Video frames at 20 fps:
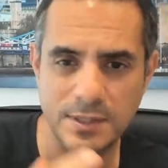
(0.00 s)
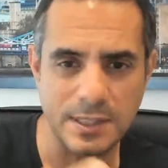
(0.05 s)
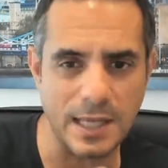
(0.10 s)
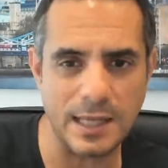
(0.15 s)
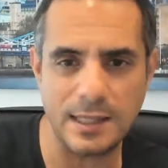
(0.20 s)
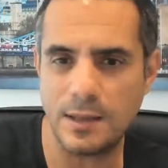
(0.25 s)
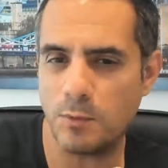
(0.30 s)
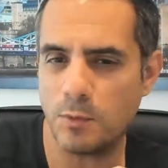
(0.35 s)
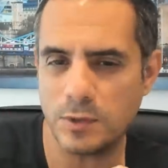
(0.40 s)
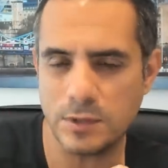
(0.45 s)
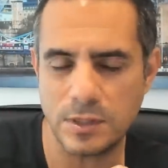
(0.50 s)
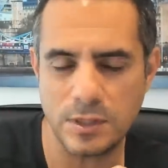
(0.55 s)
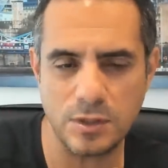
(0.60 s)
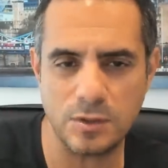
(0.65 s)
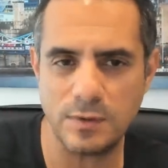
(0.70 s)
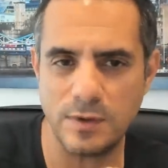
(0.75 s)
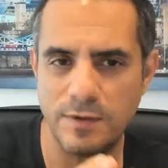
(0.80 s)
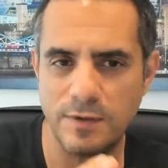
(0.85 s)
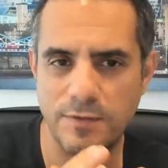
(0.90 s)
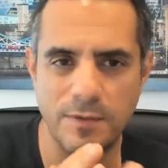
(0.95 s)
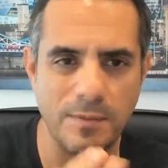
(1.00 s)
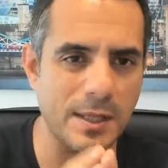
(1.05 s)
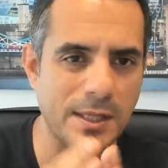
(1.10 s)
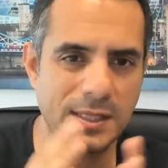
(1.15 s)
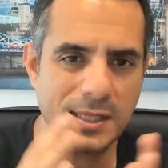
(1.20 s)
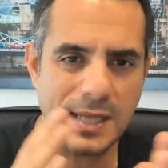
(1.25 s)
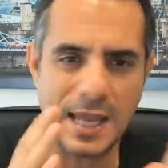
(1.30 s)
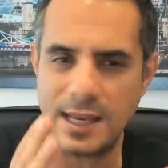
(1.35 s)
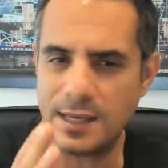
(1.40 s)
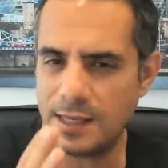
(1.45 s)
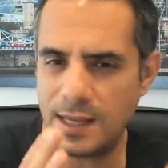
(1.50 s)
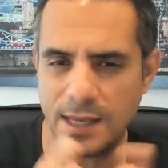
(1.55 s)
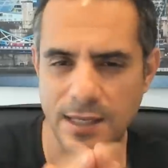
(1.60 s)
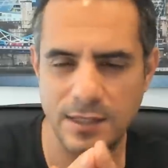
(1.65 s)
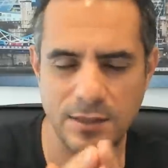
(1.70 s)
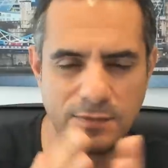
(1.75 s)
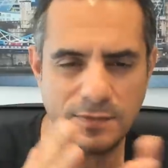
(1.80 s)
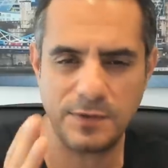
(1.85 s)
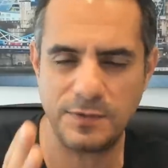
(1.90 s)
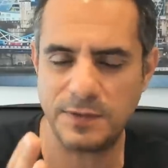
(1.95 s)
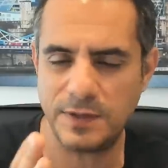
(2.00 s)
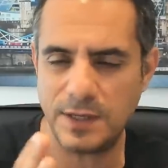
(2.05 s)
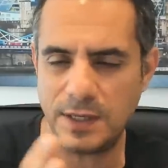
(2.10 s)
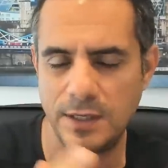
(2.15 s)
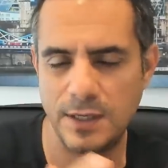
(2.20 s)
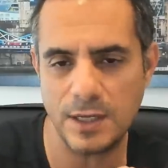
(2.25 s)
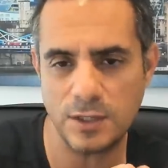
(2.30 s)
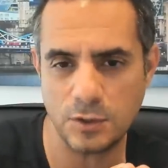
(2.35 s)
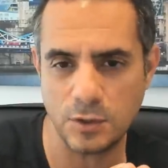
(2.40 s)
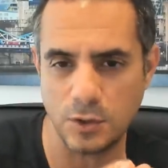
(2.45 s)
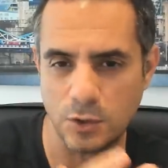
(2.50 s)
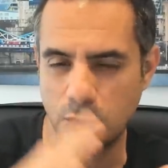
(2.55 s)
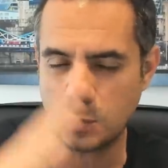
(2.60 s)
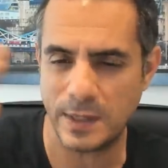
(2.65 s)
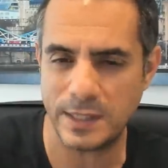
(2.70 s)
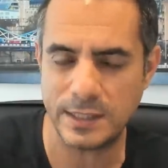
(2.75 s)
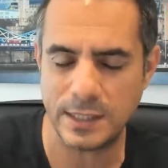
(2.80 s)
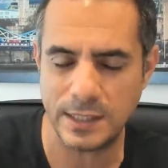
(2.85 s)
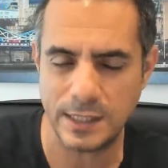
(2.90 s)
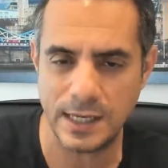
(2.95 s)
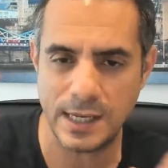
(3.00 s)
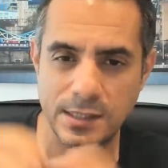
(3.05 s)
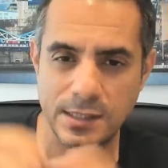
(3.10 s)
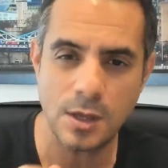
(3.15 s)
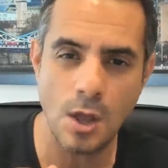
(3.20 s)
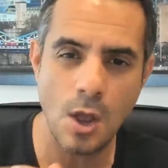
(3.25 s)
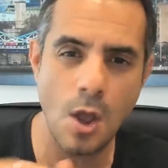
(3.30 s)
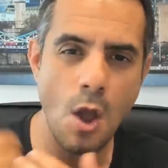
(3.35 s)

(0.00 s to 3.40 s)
say they wanted to do it from a 10 years, 15 years to 20 years.